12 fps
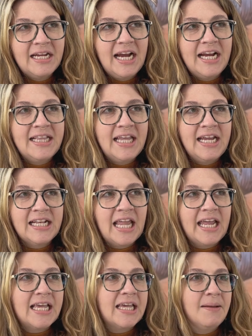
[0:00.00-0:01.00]
and then
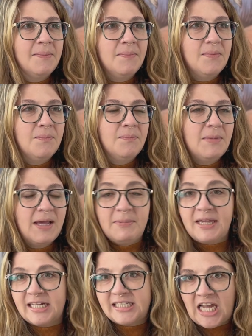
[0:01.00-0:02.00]
like
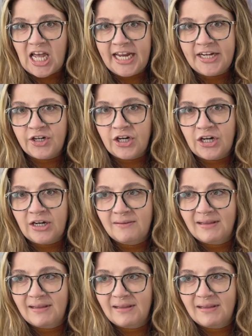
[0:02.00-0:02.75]
maybe a tighter,